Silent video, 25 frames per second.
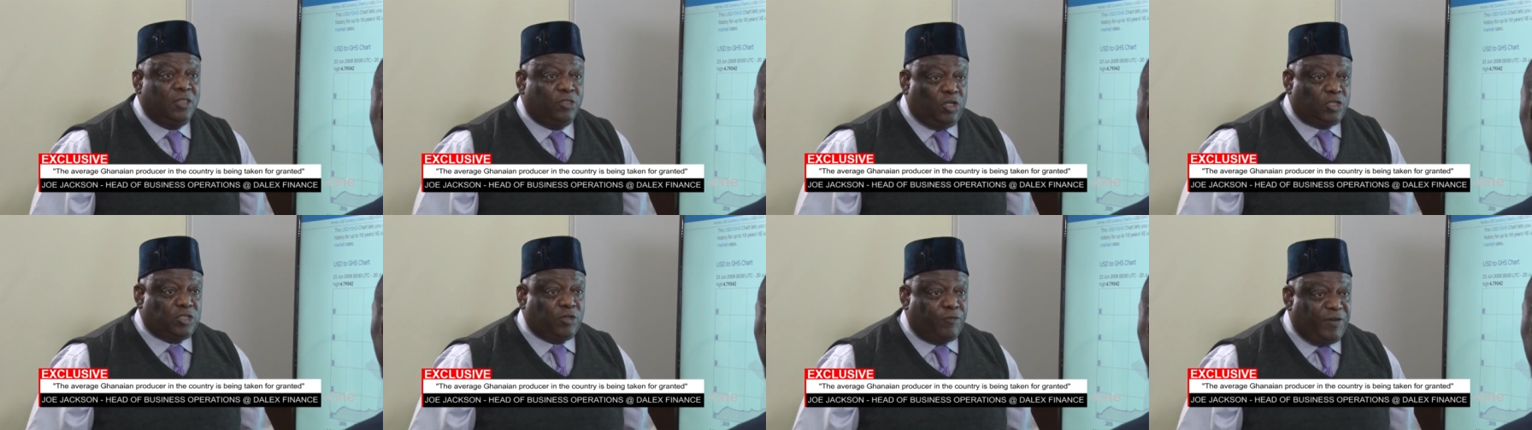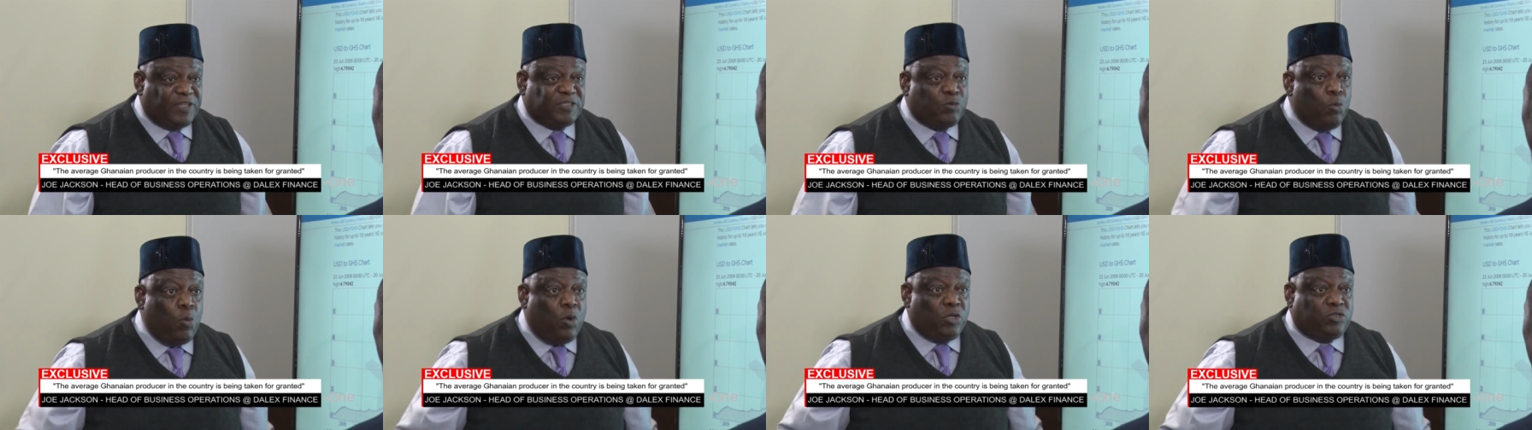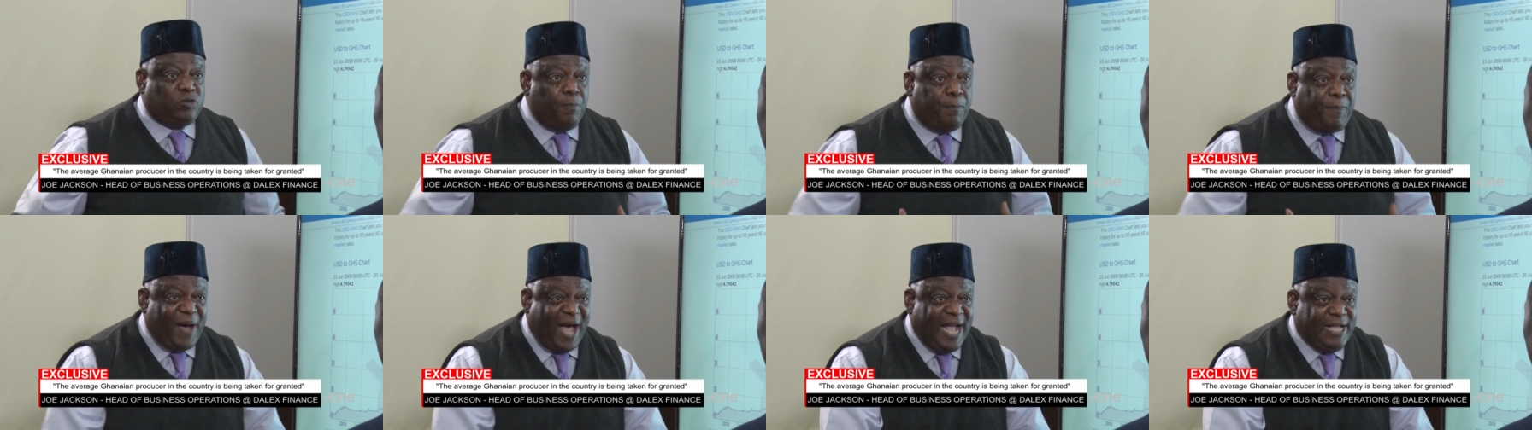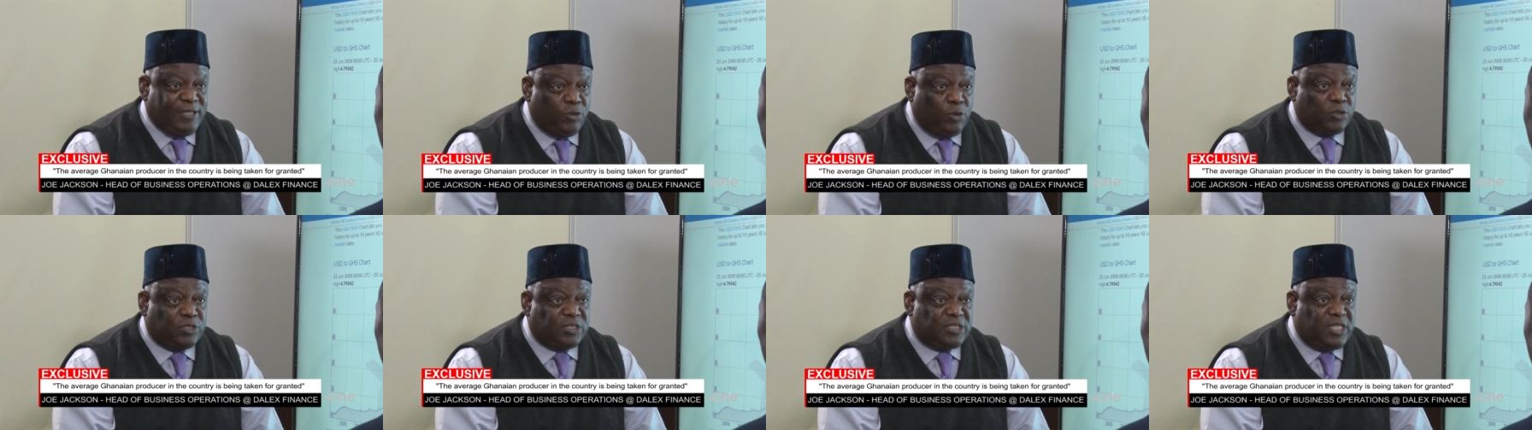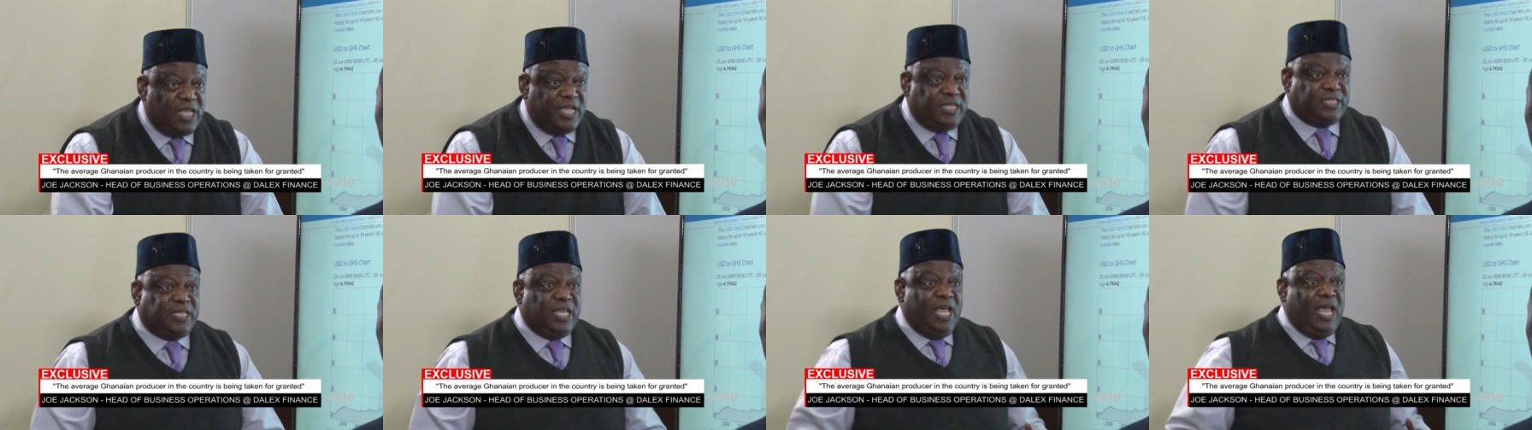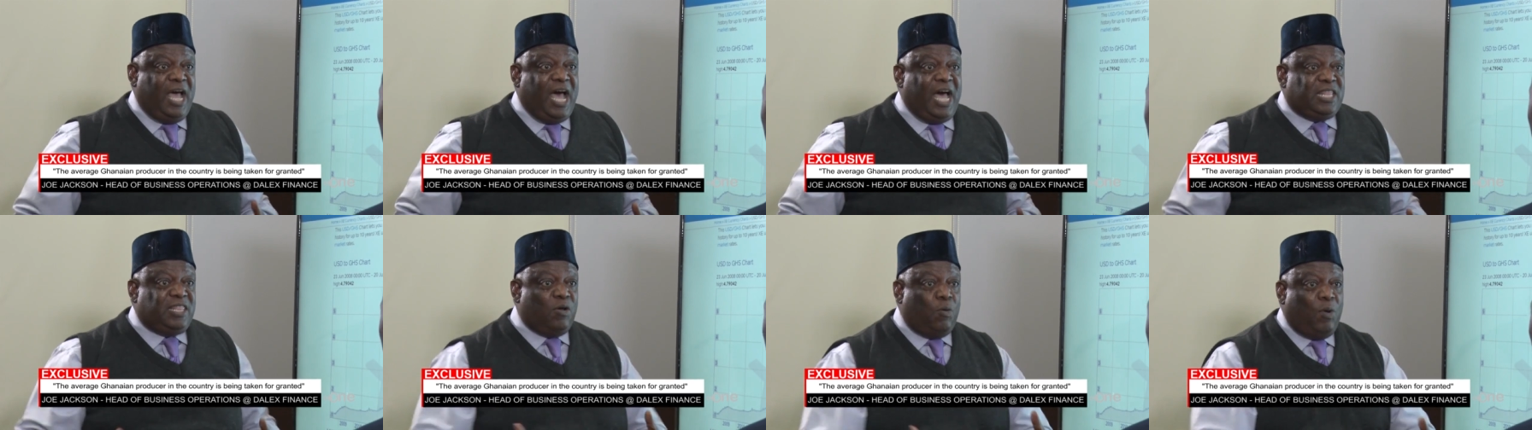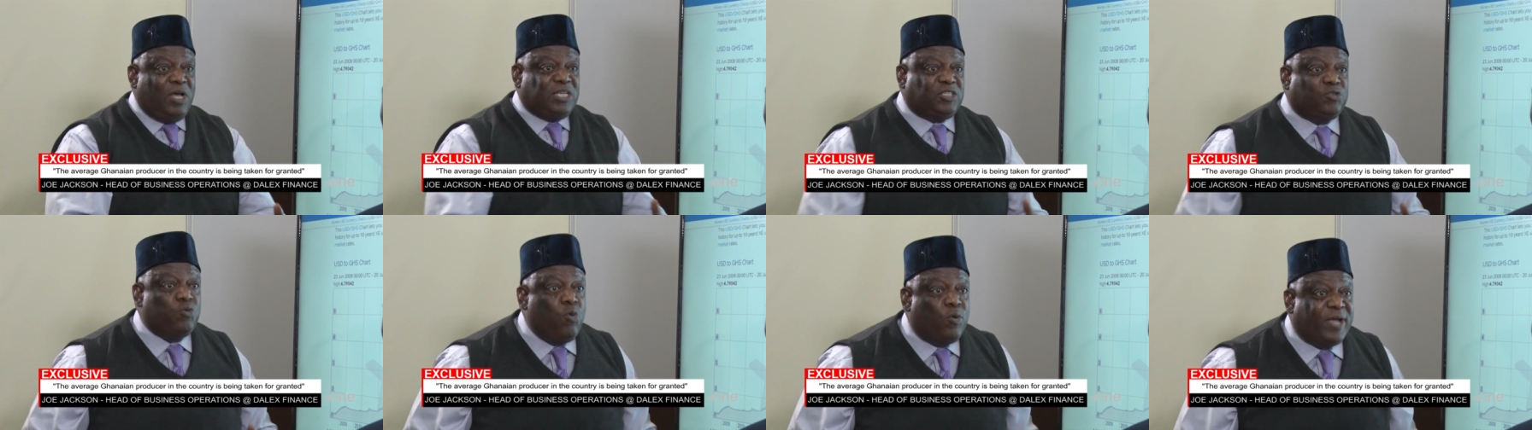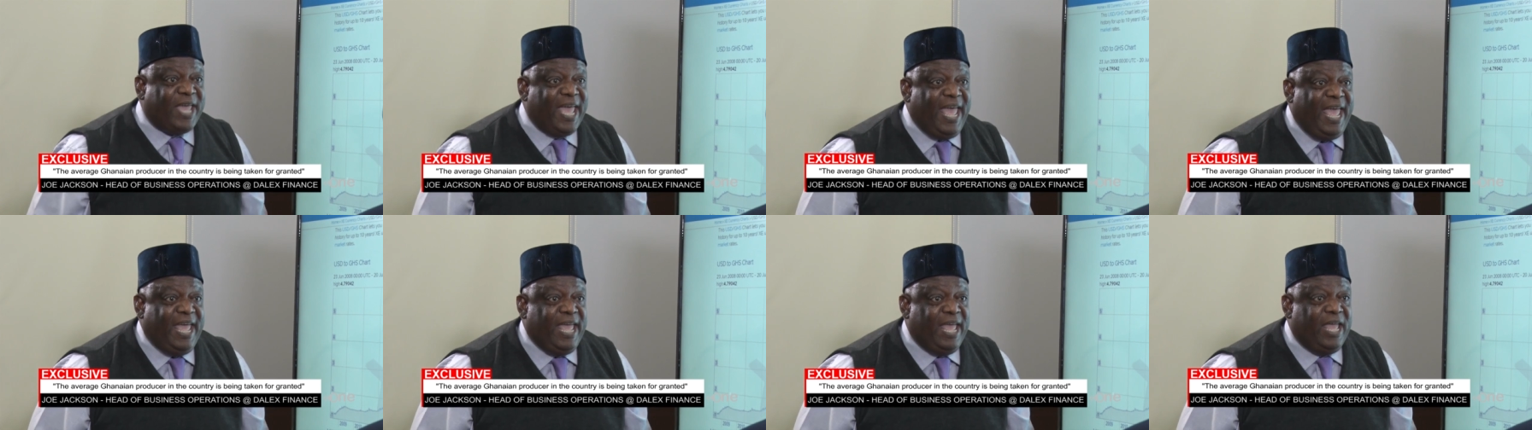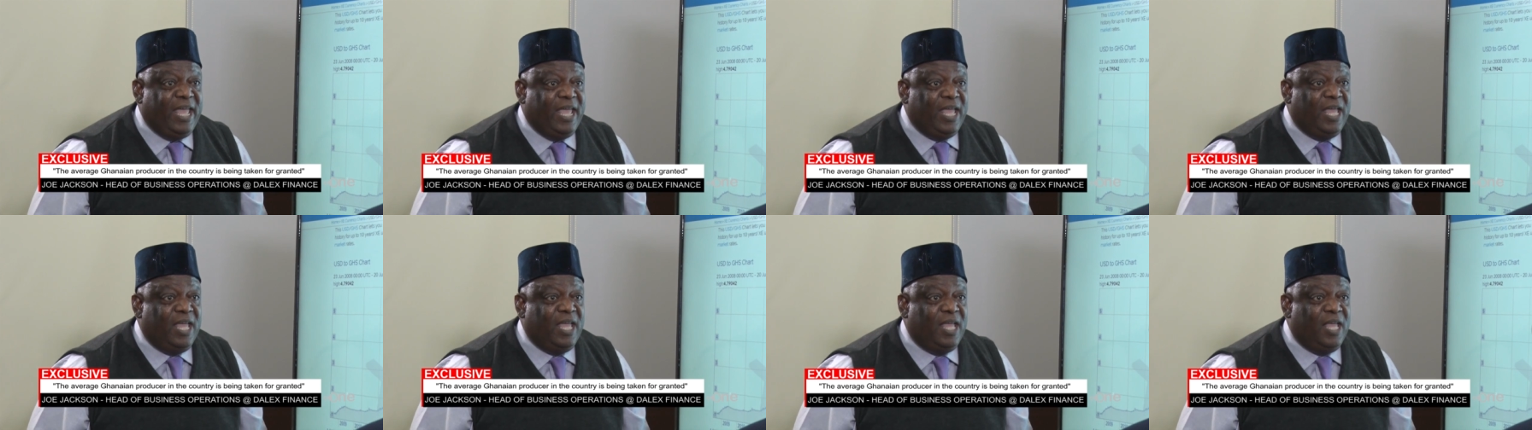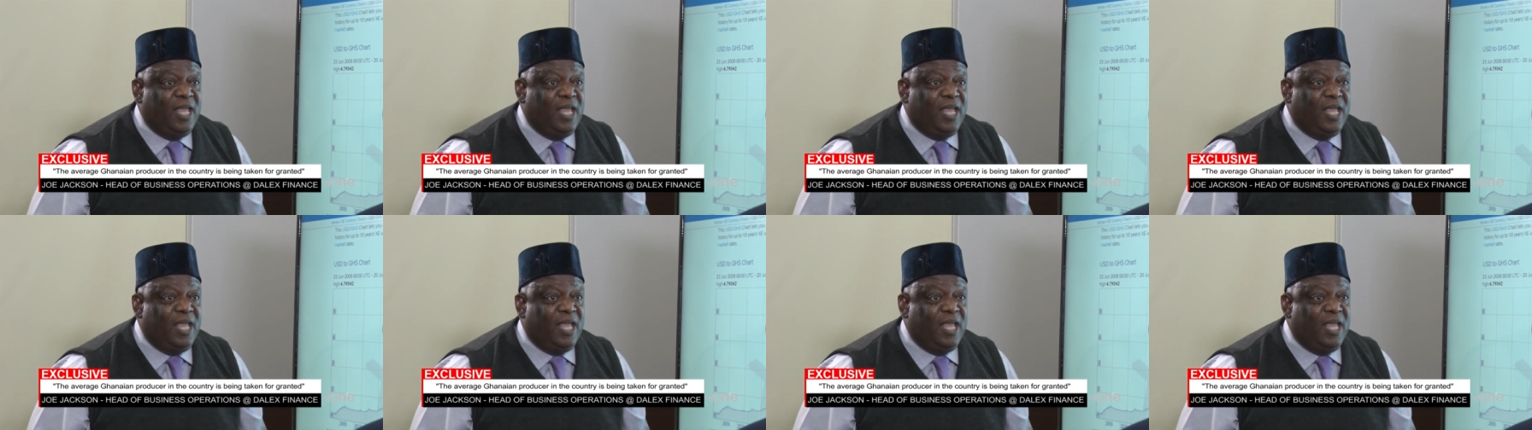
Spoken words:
Those of us who want to buy those things are the ones who care.